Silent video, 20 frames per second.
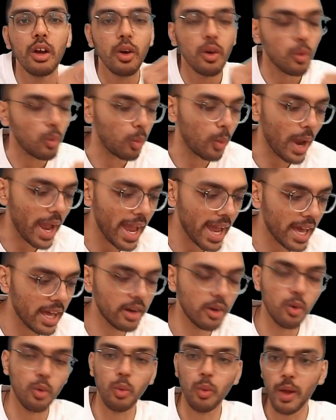where,
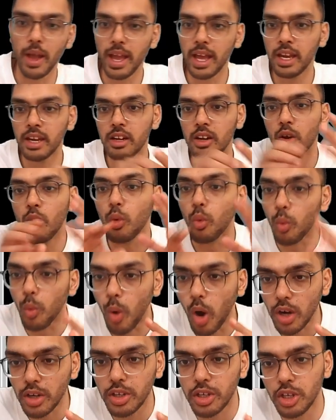when,
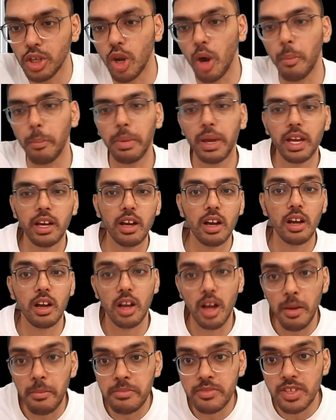what topic
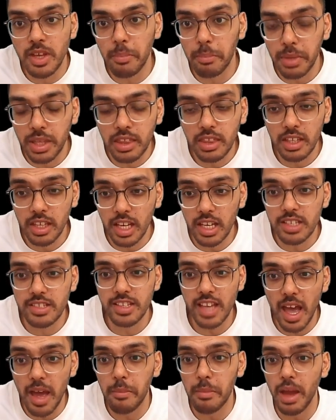comes up in the
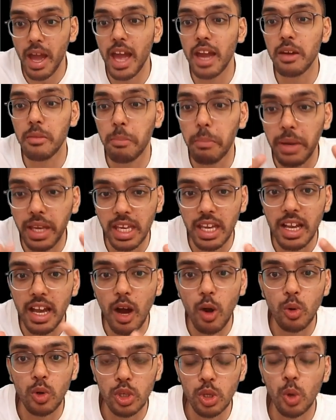exam and picking
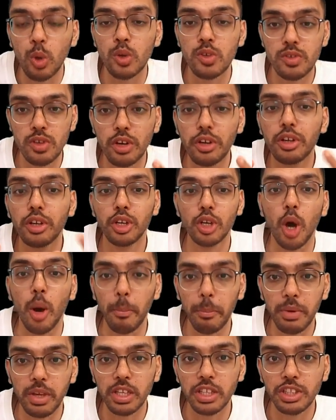out those
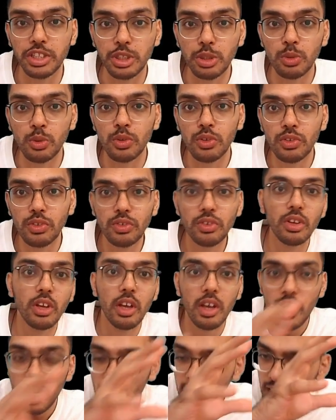top issues.
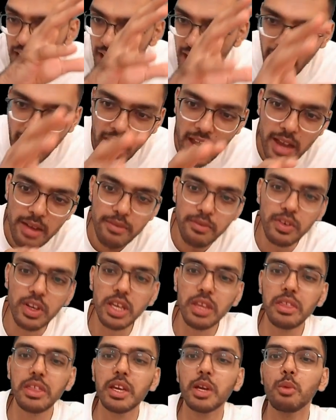
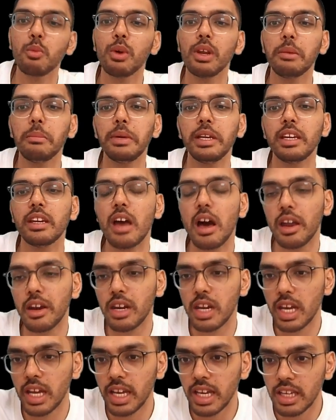Everything will be done
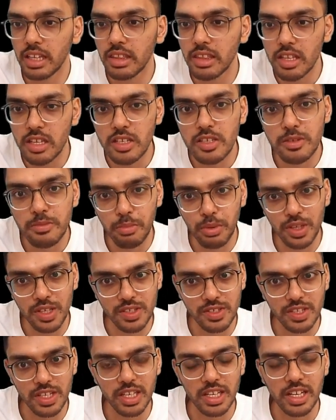in this
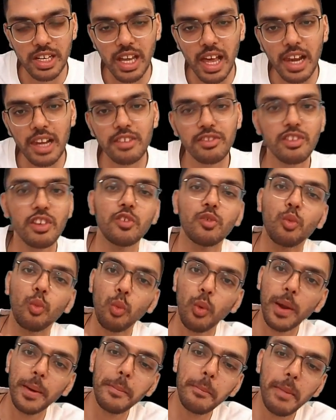pre-scene analysis.
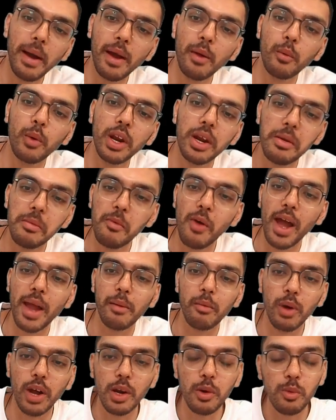One by one
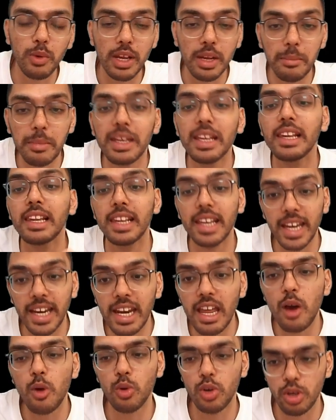will be laid
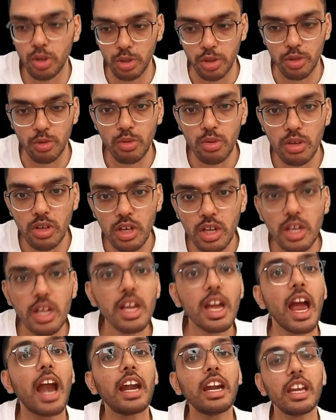out to you,
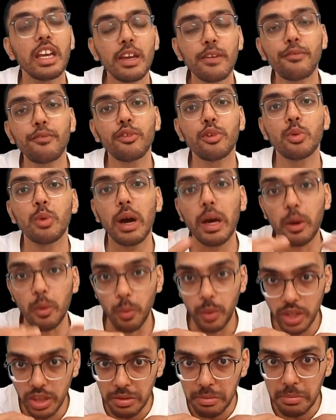and if you are
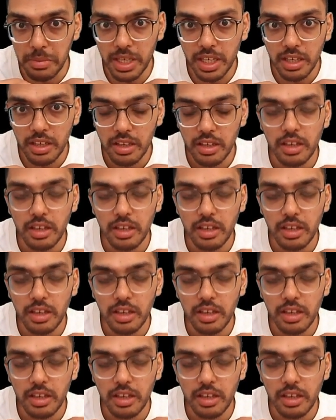with me,